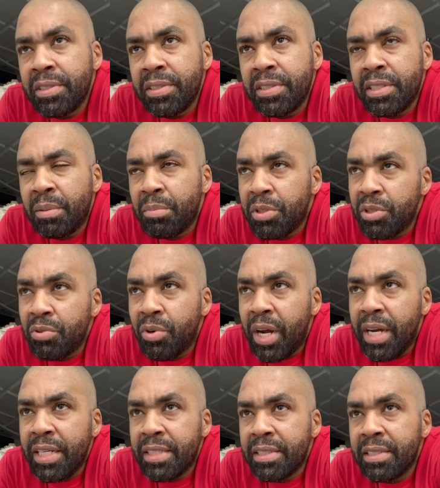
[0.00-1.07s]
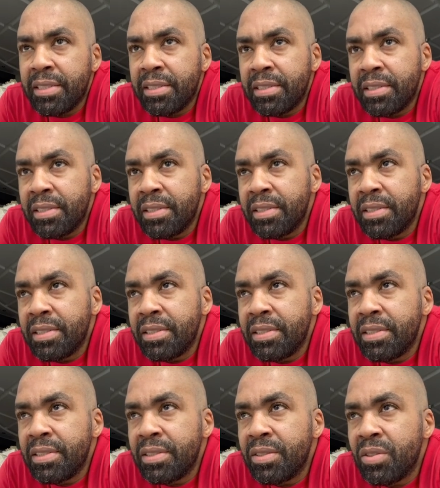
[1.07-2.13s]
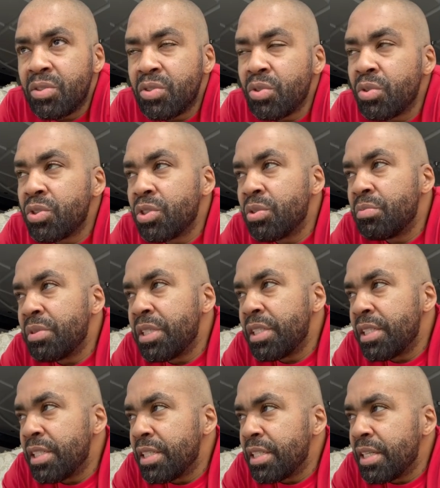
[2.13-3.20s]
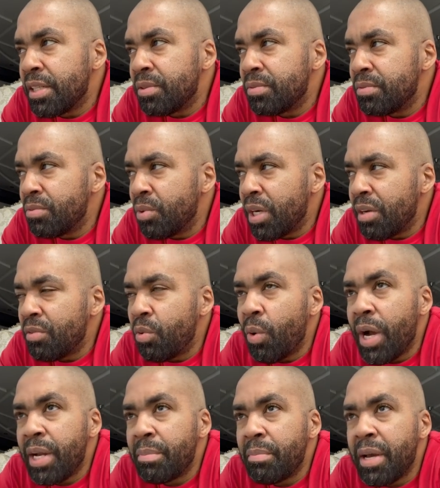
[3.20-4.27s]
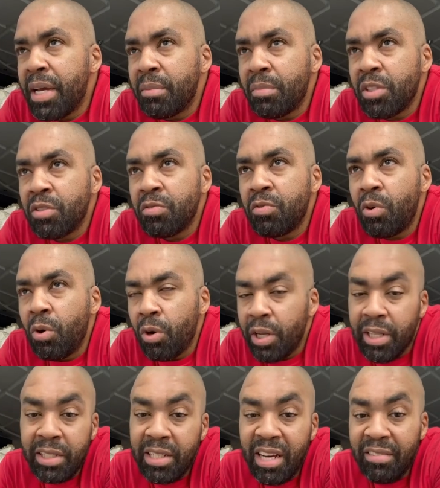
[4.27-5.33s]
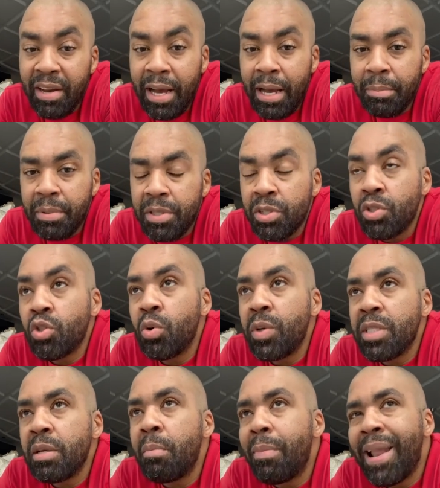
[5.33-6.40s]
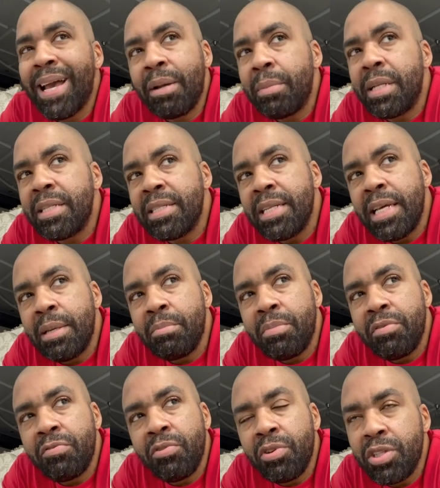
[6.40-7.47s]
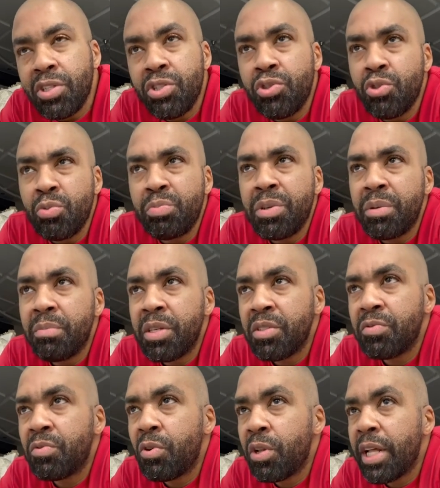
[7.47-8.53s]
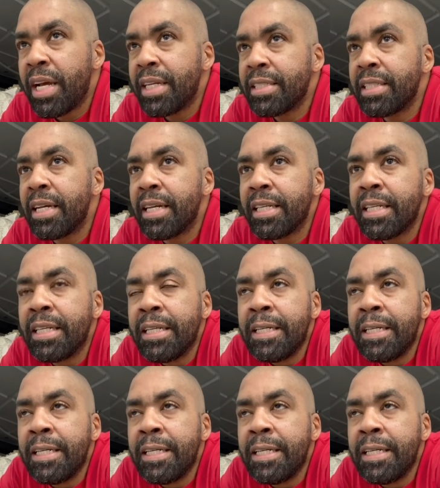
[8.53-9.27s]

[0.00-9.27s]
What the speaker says: somebody writes on social media that whatever white man must fall. It never happens. It's always a black man's name before the stupid must fall hashtag.